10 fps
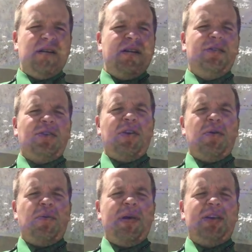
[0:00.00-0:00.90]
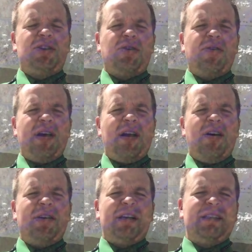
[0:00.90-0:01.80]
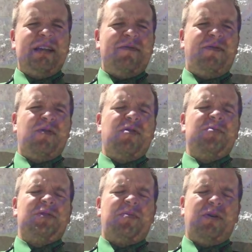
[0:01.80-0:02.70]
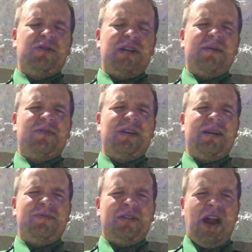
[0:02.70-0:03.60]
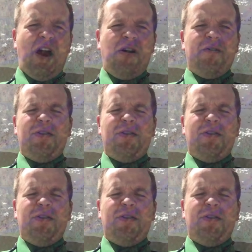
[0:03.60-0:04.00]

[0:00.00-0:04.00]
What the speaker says: So they will make sure that all the consent forms, the post-op slips, all of